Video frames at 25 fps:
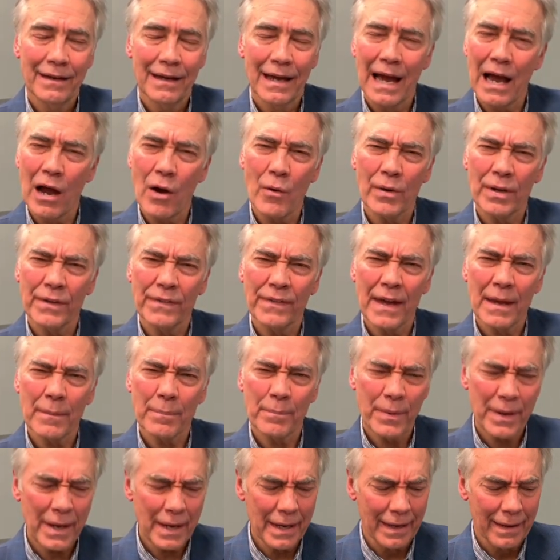How could that
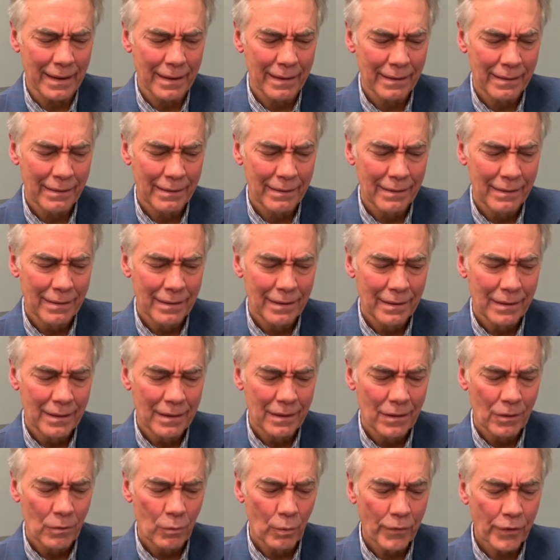be?
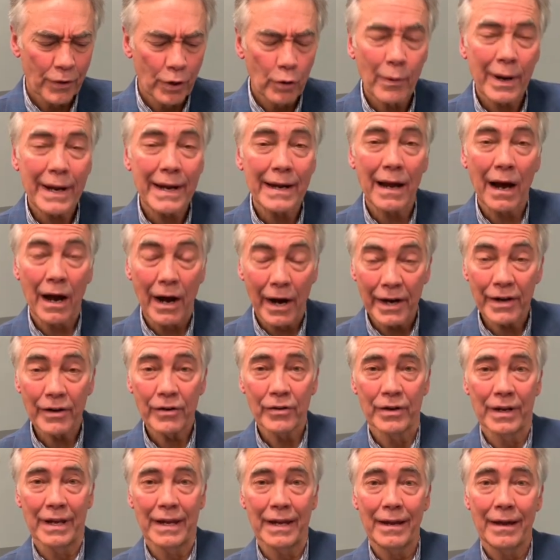Well, the great
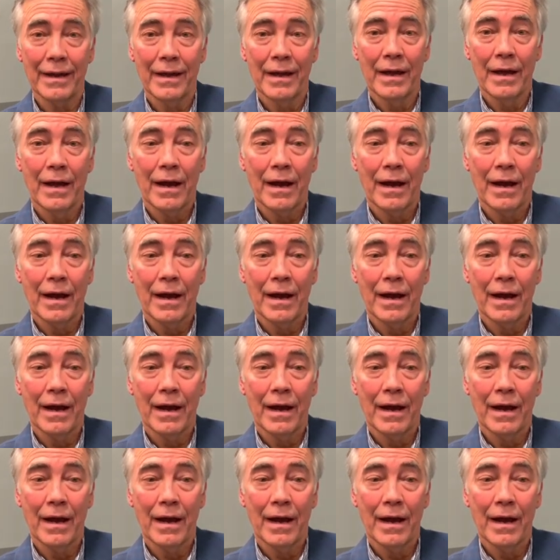irony